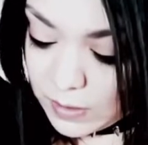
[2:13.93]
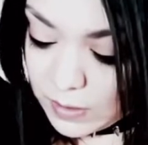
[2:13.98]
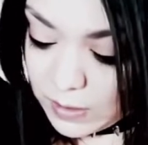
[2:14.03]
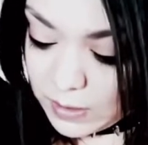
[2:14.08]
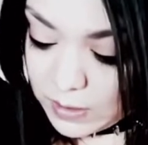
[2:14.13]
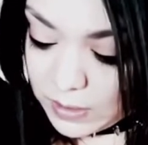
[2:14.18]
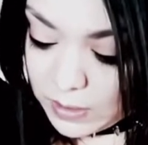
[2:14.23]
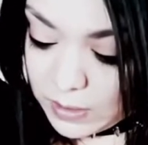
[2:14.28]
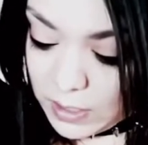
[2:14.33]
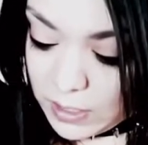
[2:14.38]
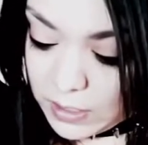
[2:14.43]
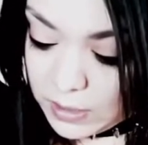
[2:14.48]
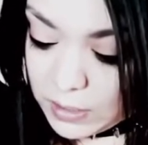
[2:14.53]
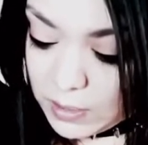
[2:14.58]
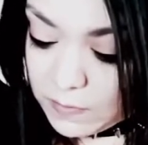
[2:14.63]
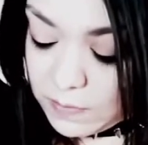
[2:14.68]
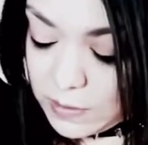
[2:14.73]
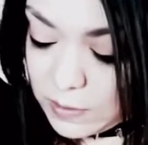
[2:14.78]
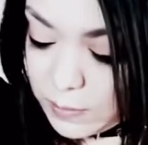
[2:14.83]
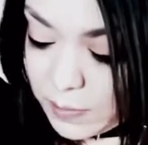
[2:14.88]
And I
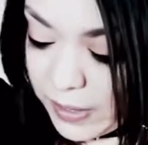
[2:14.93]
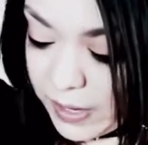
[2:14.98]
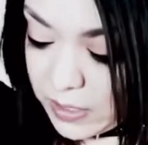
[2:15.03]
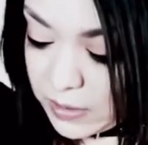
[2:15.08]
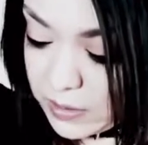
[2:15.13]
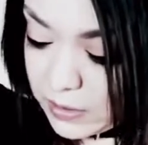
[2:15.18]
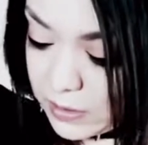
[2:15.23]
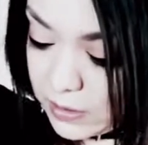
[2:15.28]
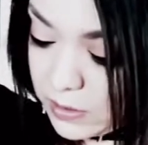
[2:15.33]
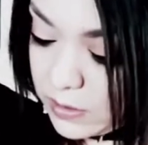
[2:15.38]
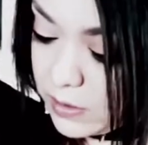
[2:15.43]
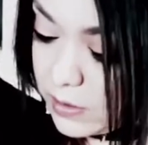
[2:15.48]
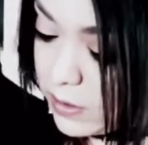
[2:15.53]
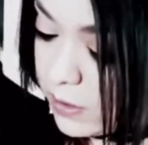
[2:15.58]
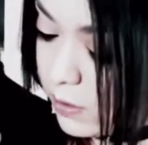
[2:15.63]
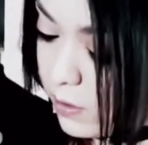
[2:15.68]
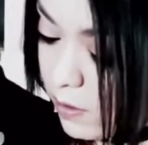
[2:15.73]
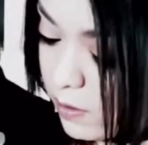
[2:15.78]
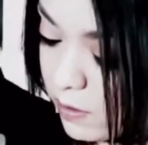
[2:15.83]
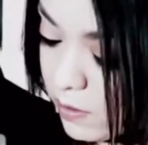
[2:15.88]
love these patches.
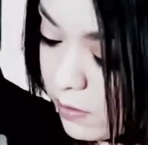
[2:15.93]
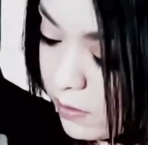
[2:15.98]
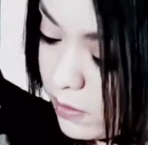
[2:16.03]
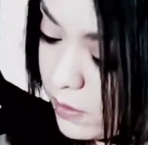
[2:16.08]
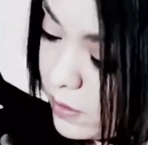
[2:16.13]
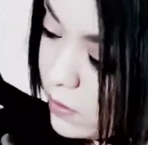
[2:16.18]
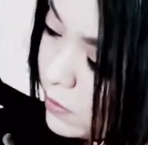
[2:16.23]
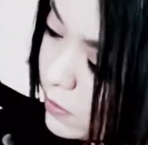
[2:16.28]
They're all